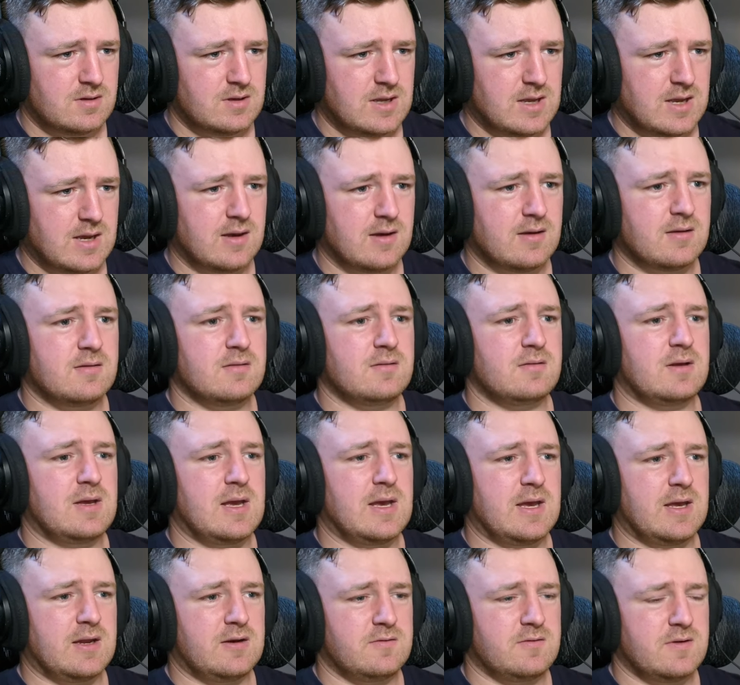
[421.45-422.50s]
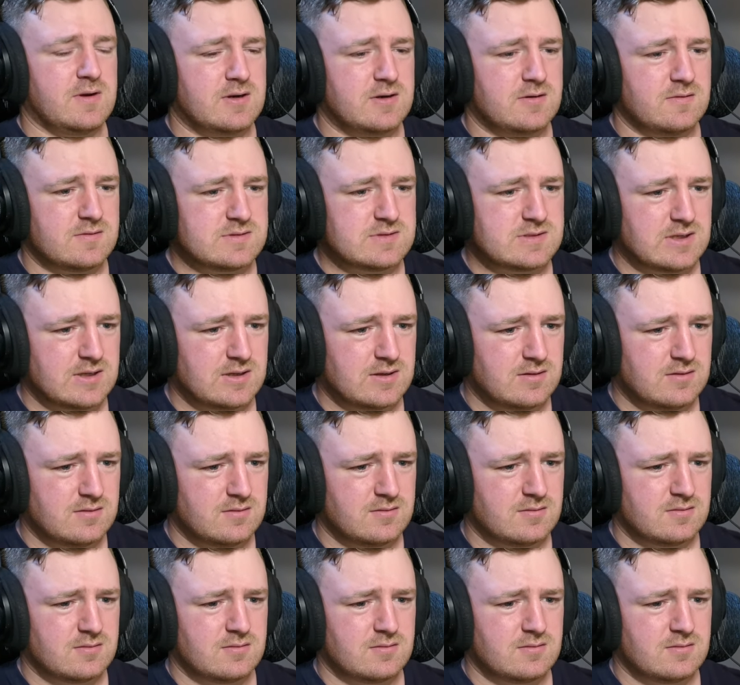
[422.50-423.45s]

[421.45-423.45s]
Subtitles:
Yeah, head right into his head.